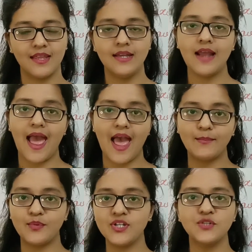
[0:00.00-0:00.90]
In
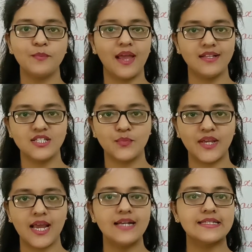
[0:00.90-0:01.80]
abridgment,
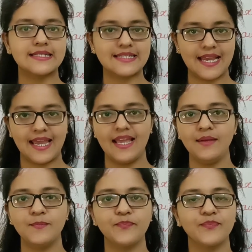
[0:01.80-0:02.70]
we can
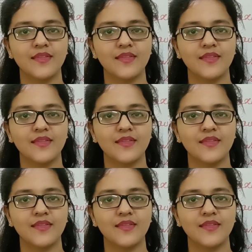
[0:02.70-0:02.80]
say